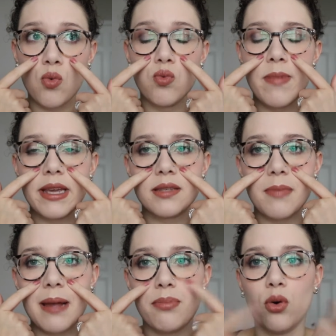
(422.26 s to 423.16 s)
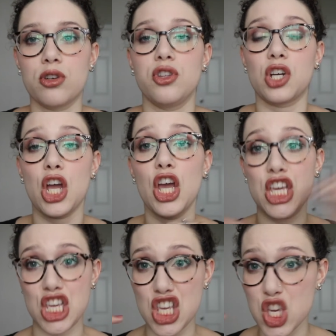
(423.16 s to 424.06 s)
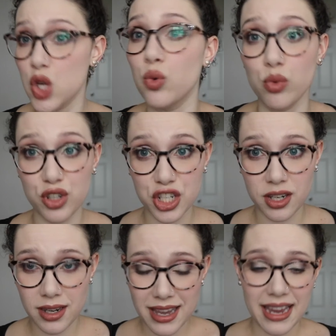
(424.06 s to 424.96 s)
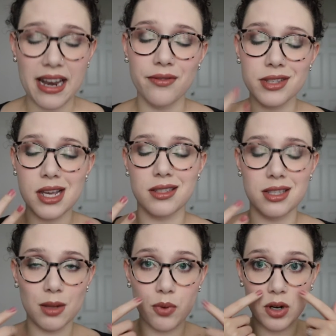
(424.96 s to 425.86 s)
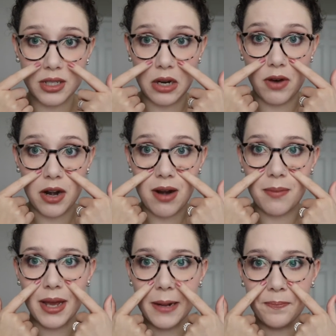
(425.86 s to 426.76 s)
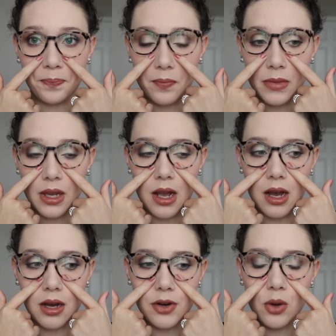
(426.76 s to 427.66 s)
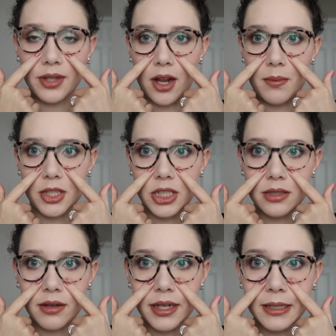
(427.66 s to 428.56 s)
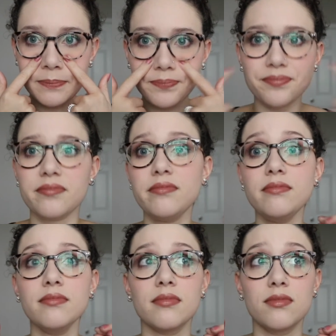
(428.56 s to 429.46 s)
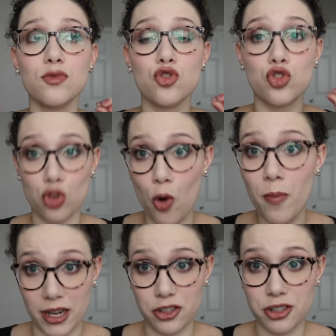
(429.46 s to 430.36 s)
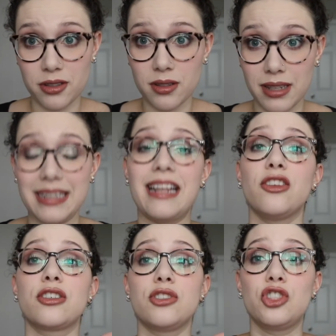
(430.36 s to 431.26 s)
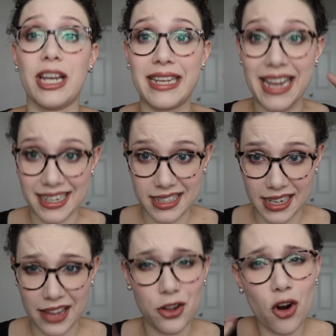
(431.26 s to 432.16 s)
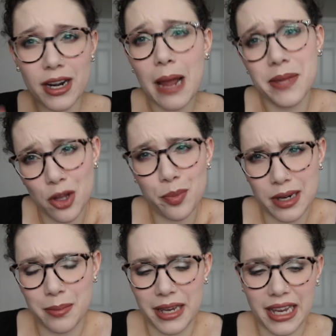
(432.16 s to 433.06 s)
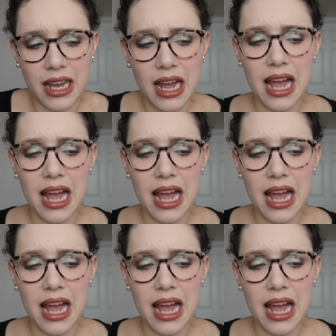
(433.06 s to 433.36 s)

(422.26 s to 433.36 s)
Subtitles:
makes my pores look huge. It emphasizes the pores like right around my nose, like on my cheeks right here, so much. Like, they look gigantic, and they're pretty big.